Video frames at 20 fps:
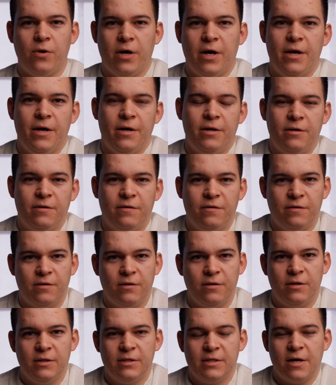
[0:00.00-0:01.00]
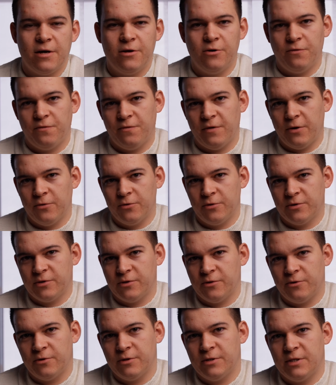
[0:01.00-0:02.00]
I edit this kind of audio
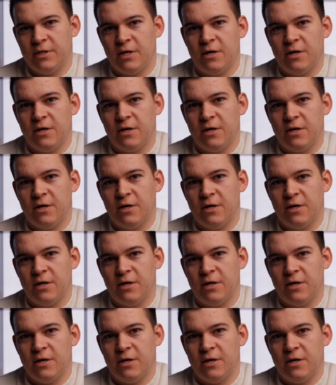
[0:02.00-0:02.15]
source,